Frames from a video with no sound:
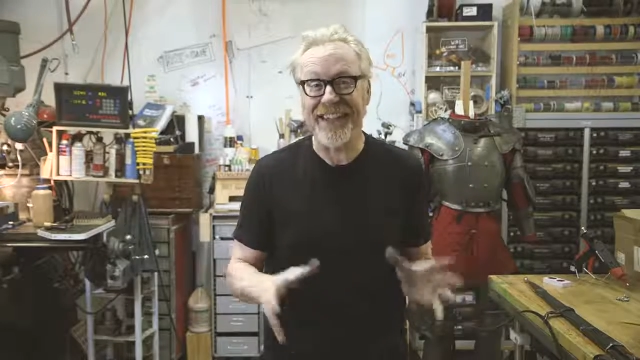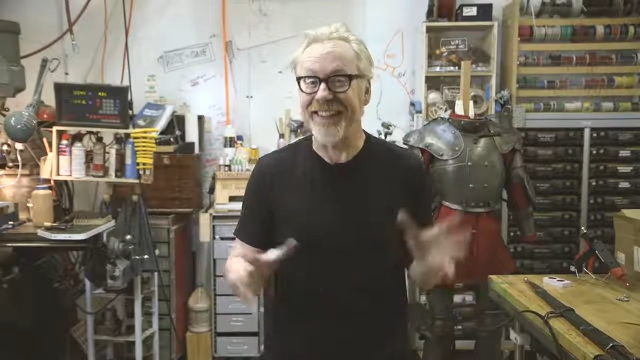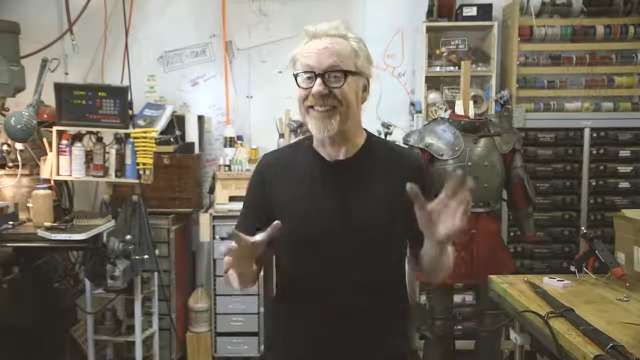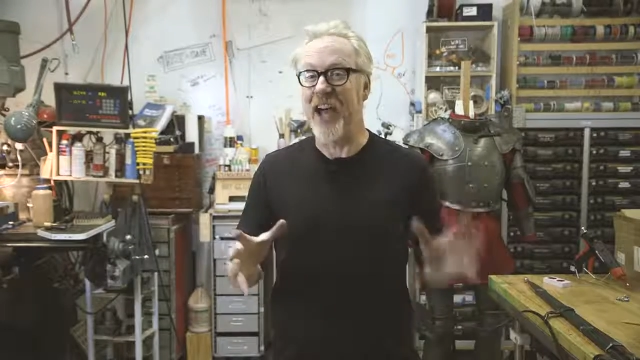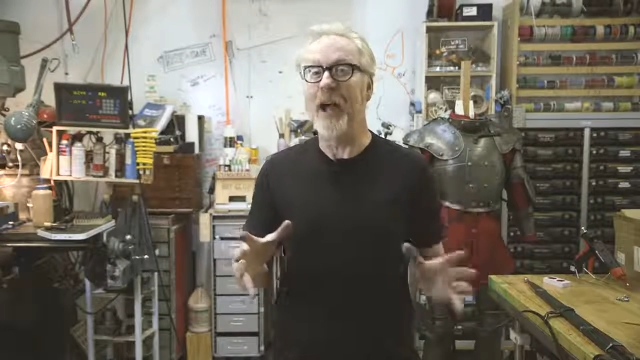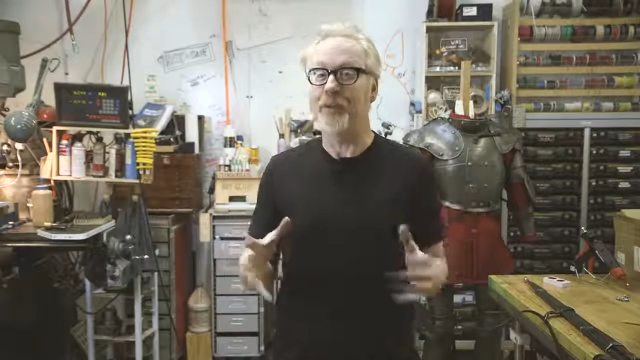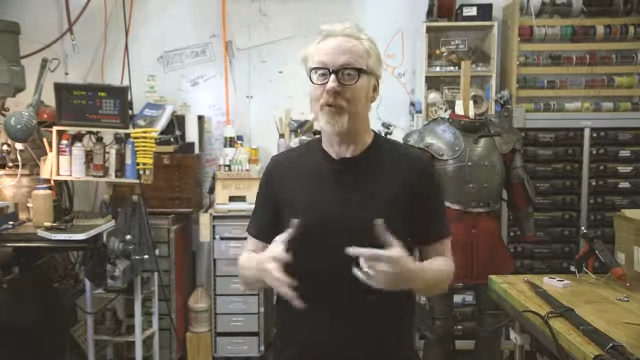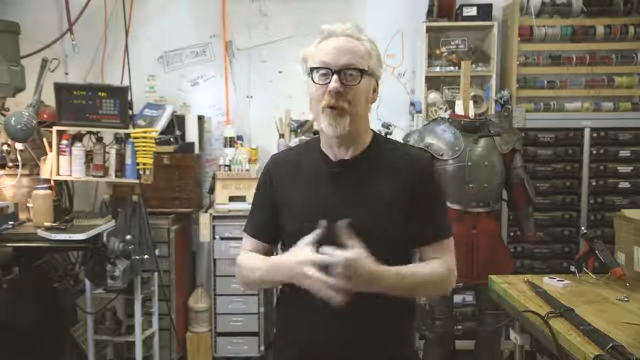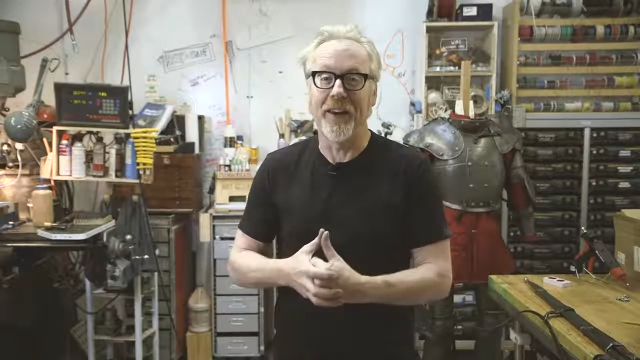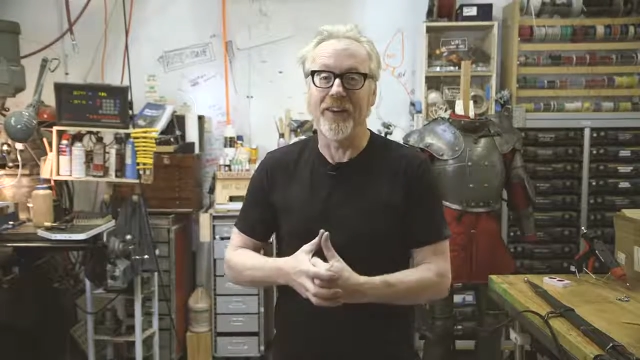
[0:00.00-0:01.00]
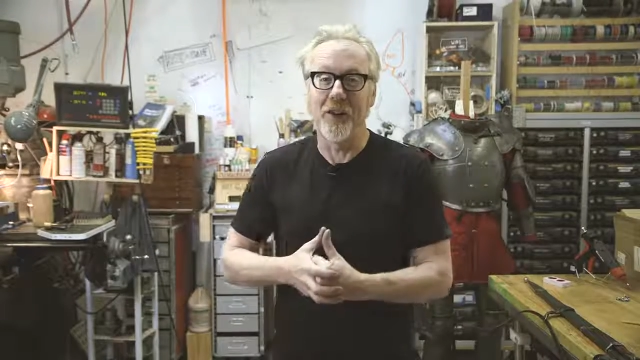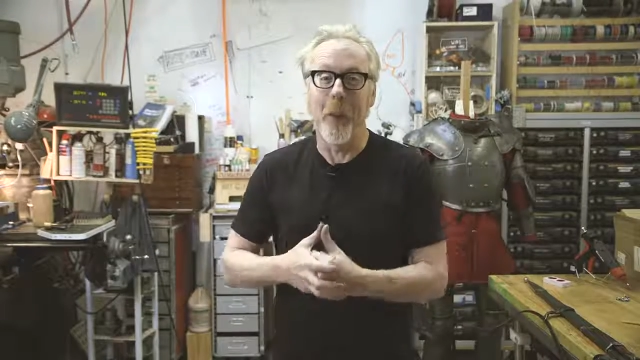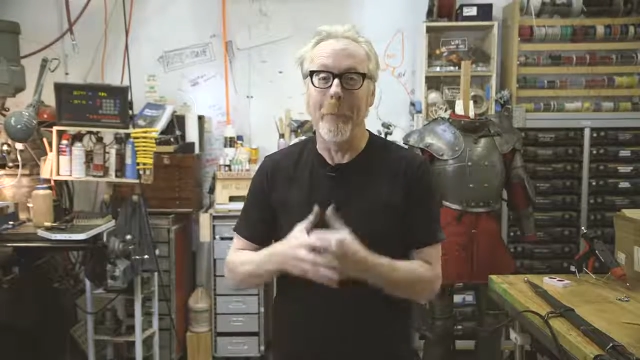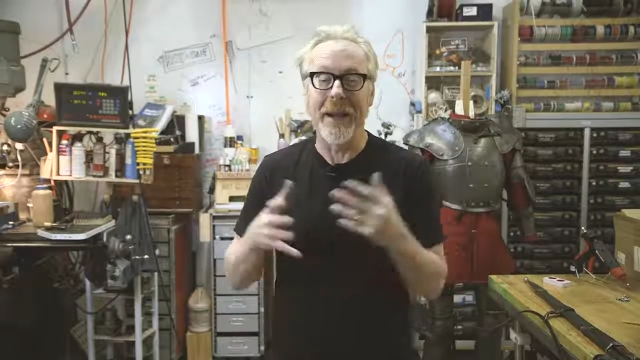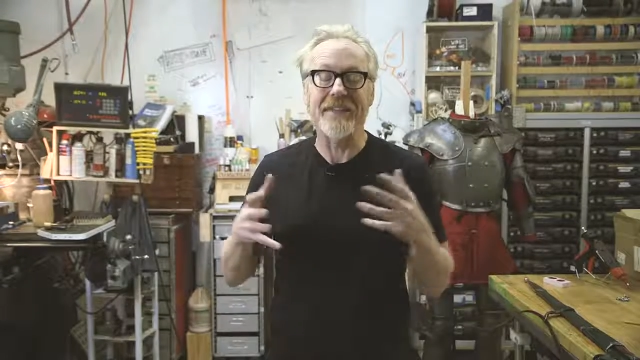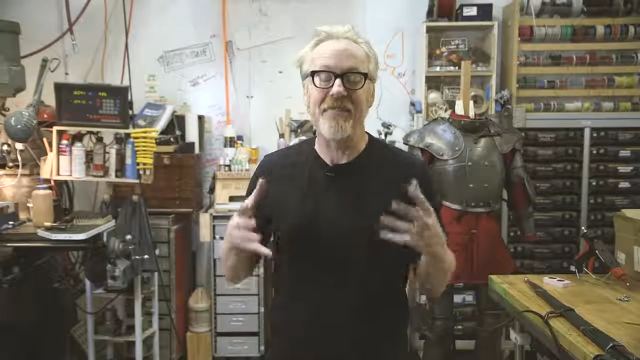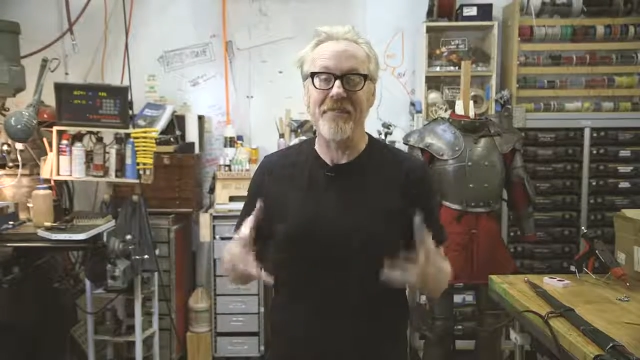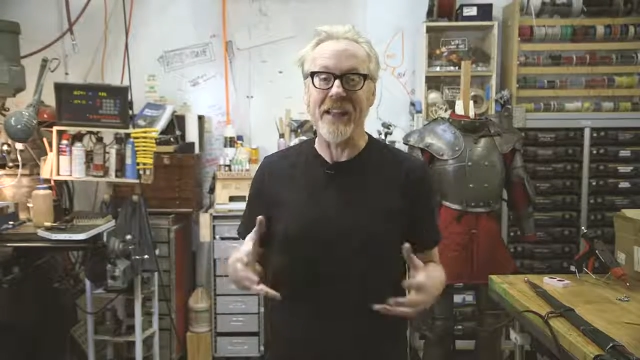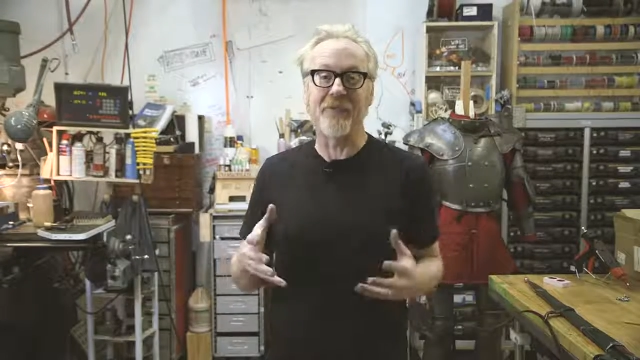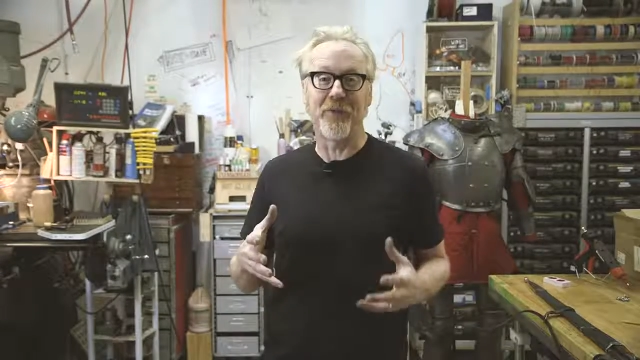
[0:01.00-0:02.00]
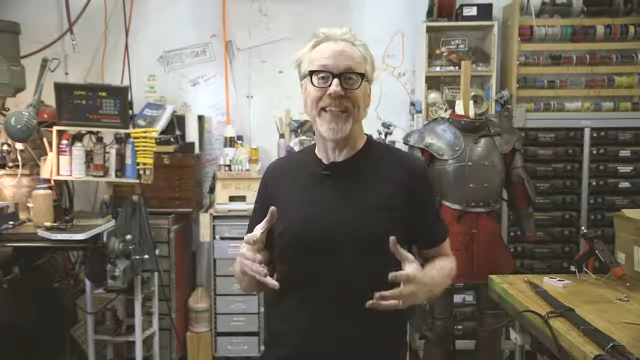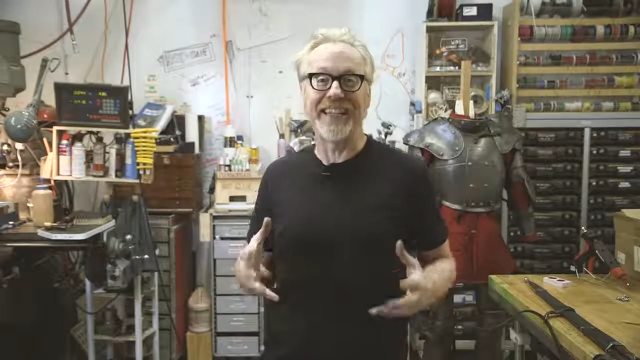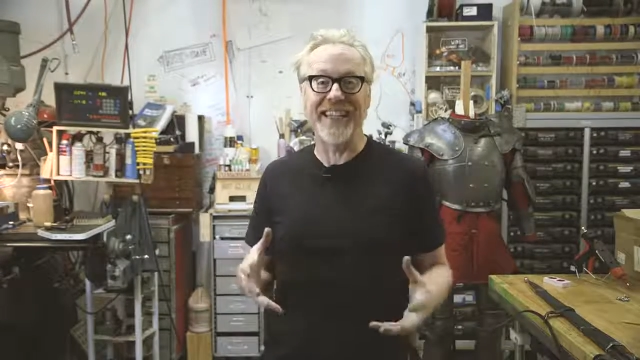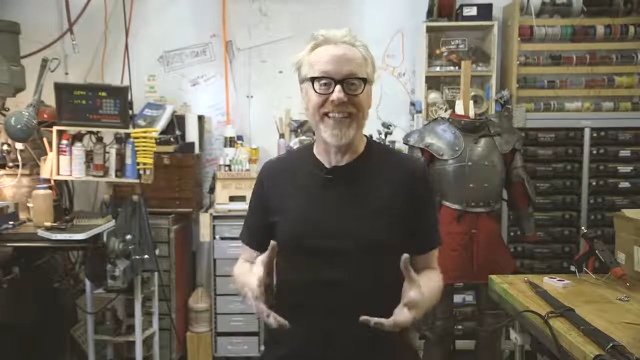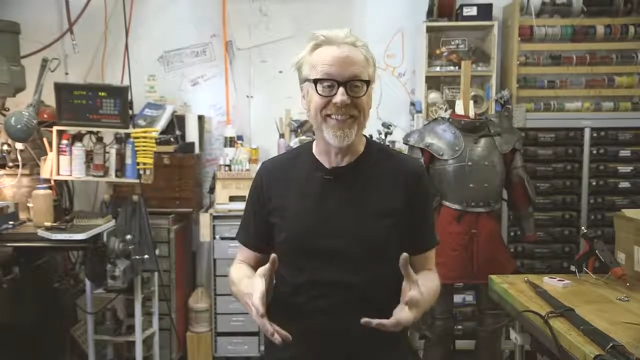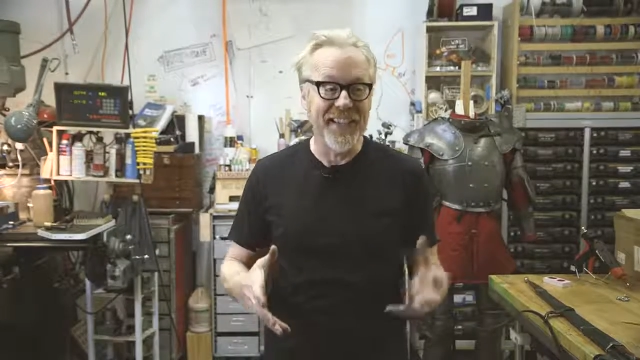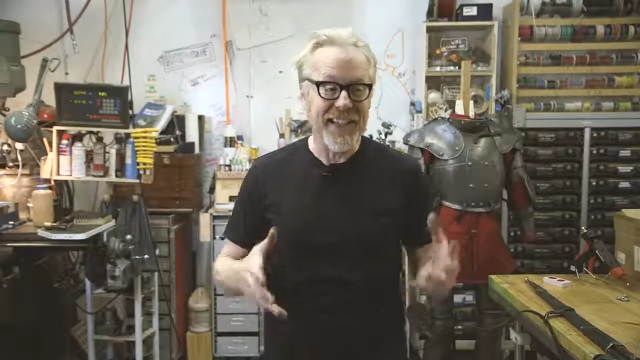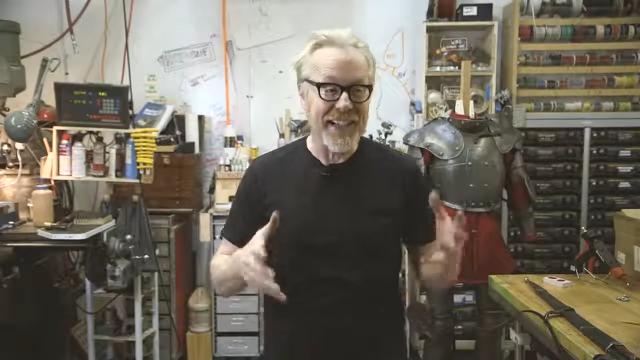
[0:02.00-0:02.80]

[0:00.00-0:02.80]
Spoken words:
and it's time to chronicle my favorite things.